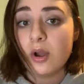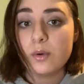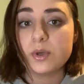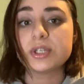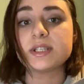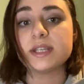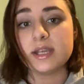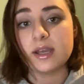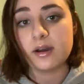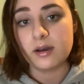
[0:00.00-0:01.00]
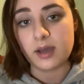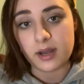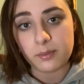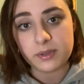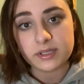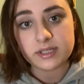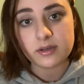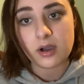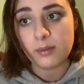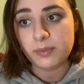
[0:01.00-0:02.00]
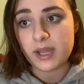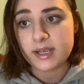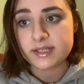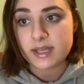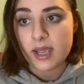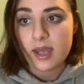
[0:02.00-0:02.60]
which is the Oedipus complex.